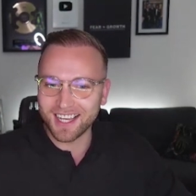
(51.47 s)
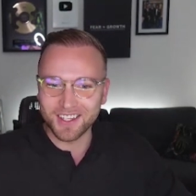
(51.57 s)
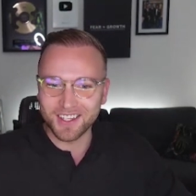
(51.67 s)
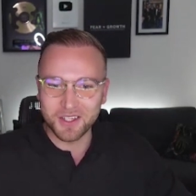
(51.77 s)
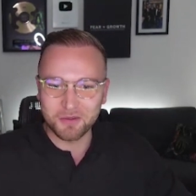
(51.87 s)
I
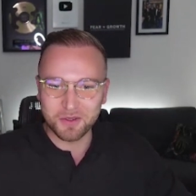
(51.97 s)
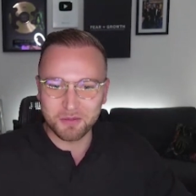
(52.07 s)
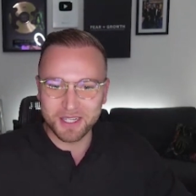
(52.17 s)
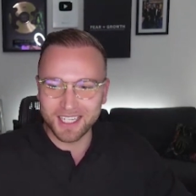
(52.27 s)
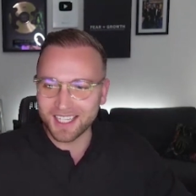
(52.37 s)
know you've
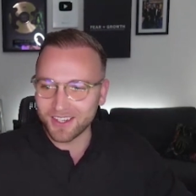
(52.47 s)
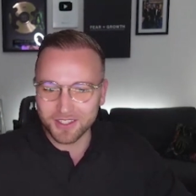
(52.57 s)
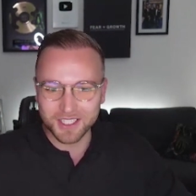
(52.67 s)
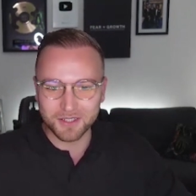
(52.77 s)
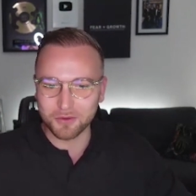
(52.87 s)
been in the
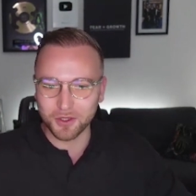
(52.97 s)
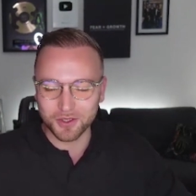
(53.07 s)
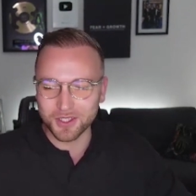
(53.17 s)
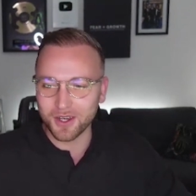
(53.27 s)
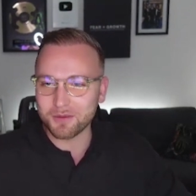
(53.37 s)
ecosystem for a long
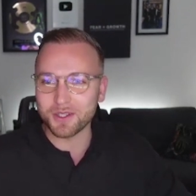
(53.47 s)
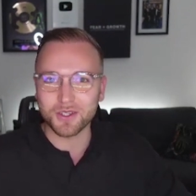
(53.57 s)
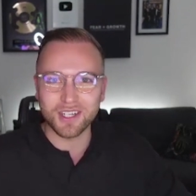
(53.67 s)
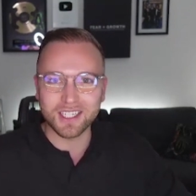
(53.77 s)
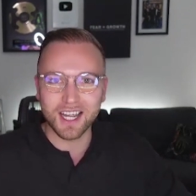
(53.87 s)
time, so it's
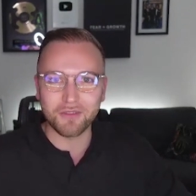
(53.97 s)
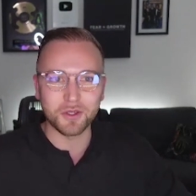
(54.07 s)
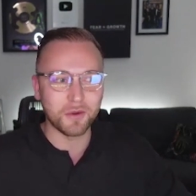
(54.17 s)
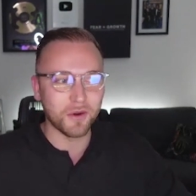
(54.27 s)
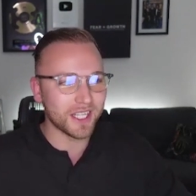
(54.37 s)
great to have
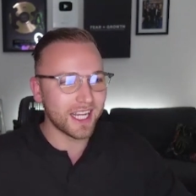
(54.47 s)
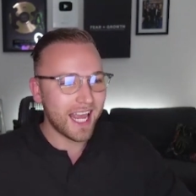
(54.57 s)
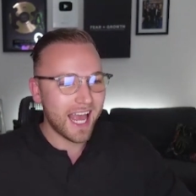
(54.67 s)
you on.